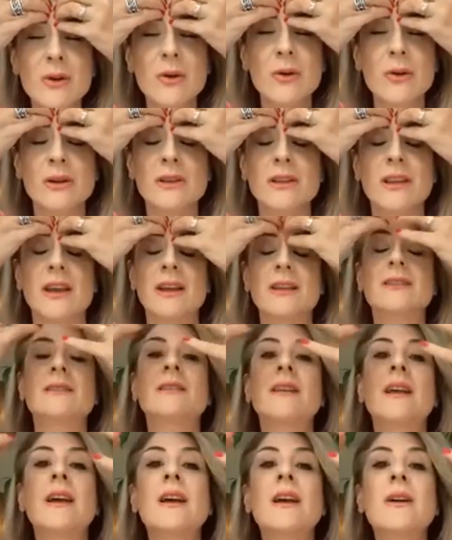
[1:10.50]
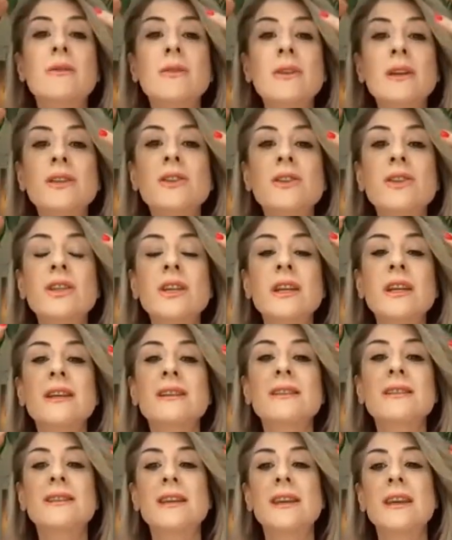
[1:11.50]
neocortex, which
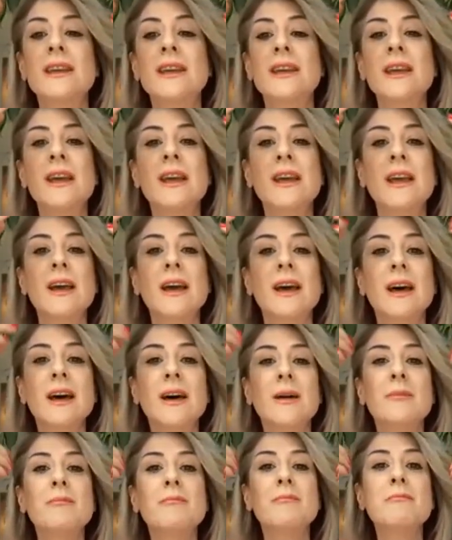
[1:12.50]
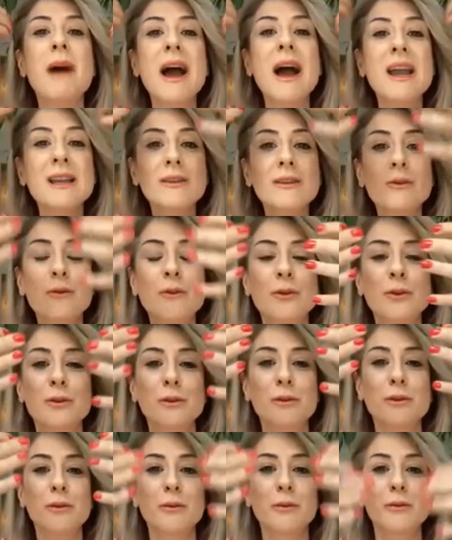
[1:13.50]
is the
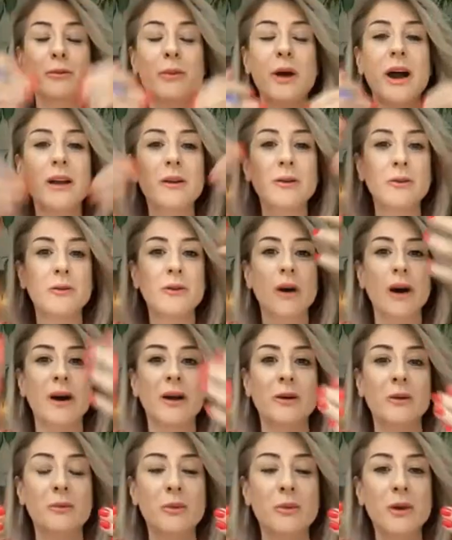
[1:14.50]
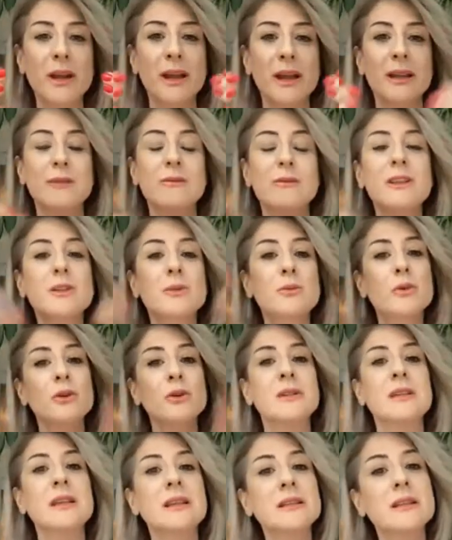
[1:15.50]
mindful part of our brain, which
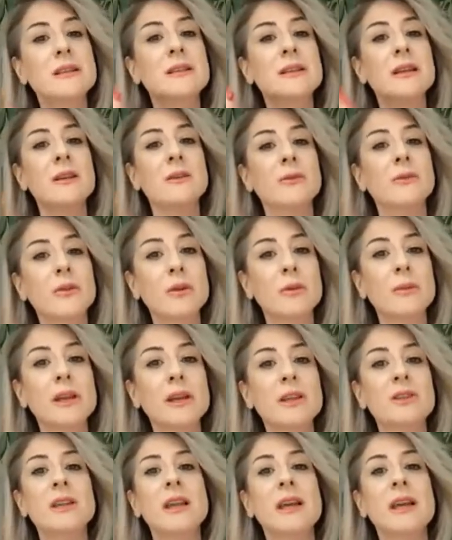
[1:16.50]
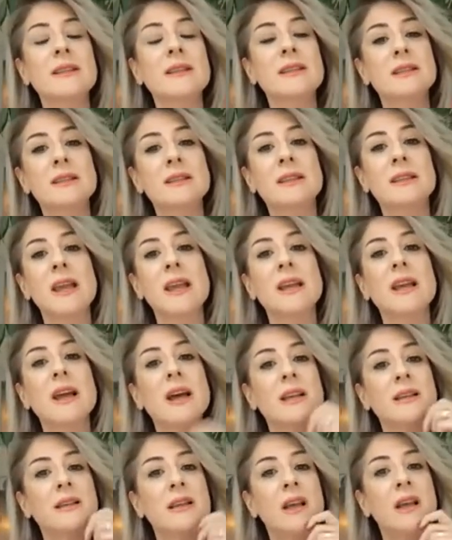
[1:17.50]
processes information and saying
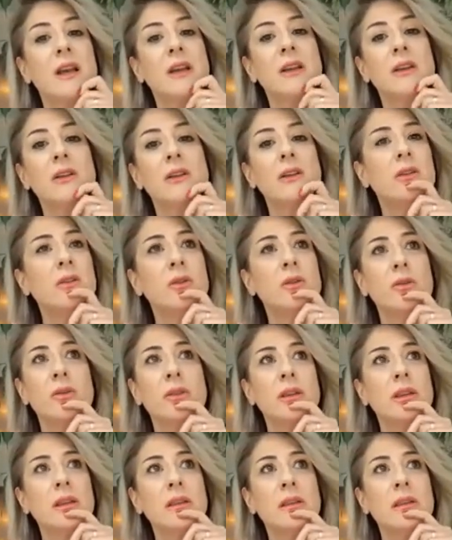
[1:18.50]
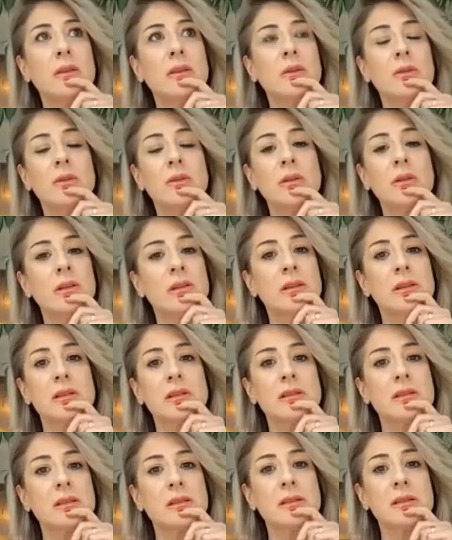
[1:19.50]
us, you don't need to do
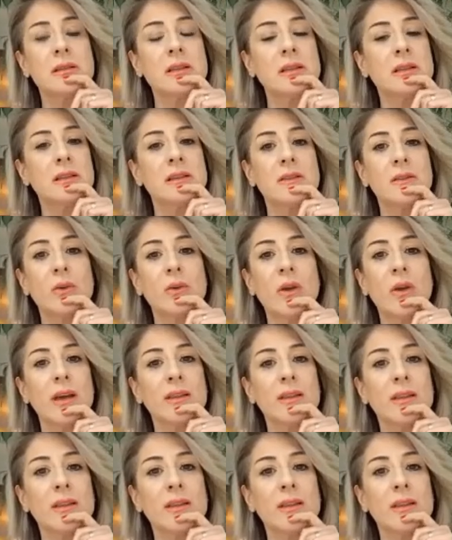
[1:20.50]
this. This is not a threat.